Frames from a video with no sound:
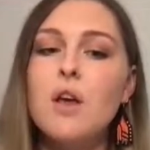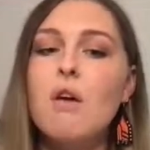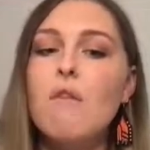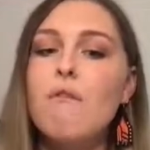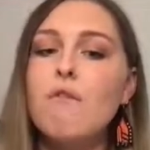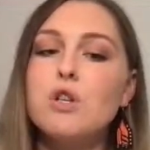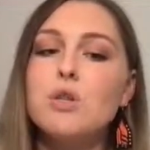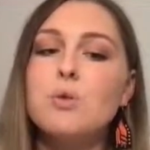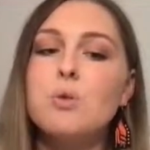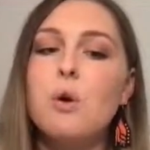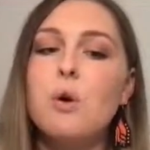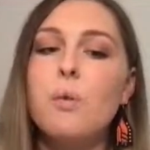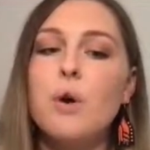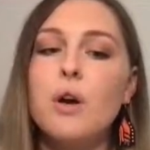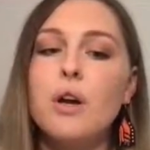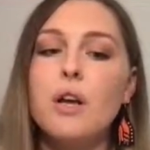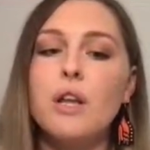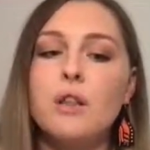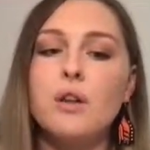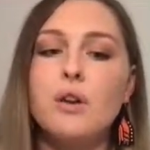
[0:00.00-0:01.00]
Virtual
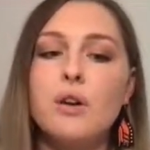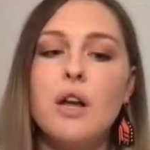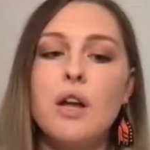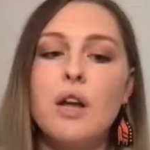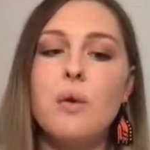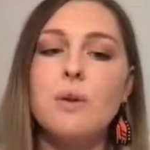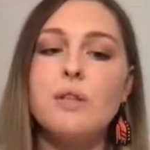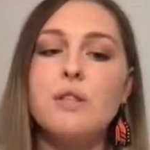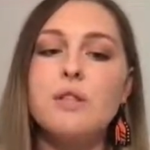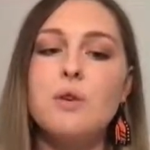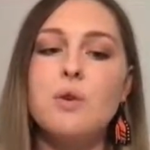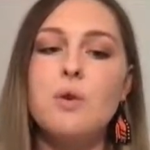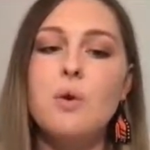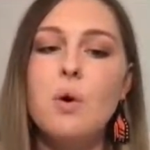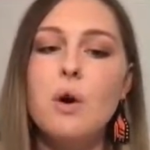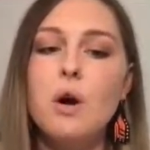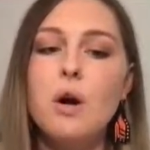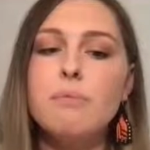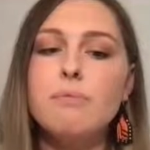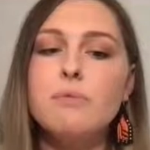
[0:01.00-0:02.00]
work and learning was the
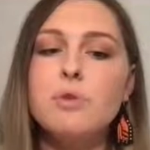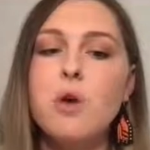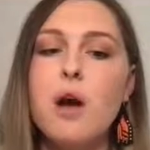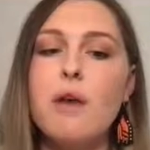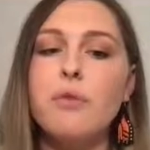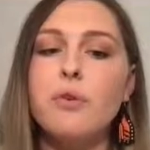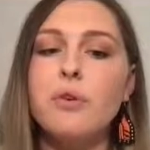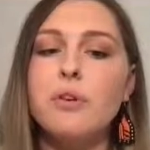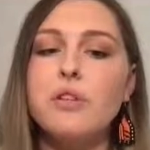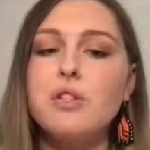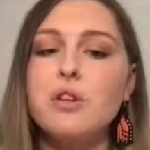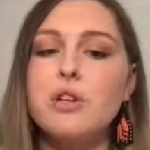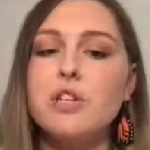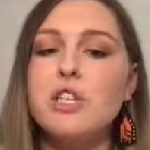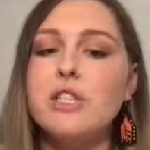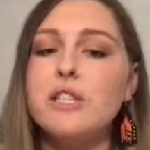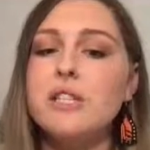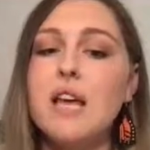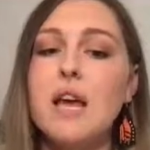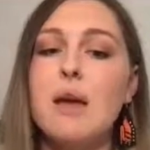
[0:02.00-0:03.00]
norm. Travel
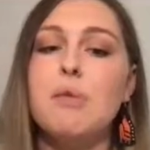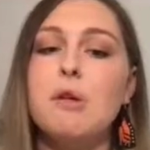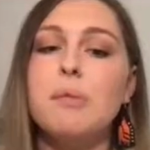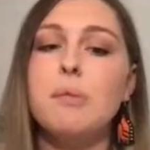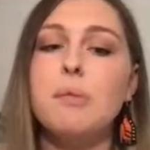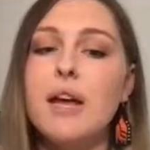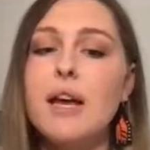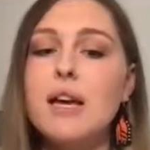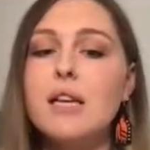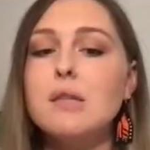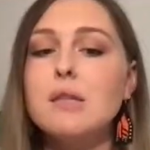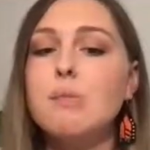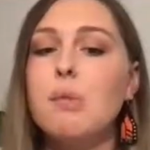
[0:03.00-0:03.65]
restrictions came into place.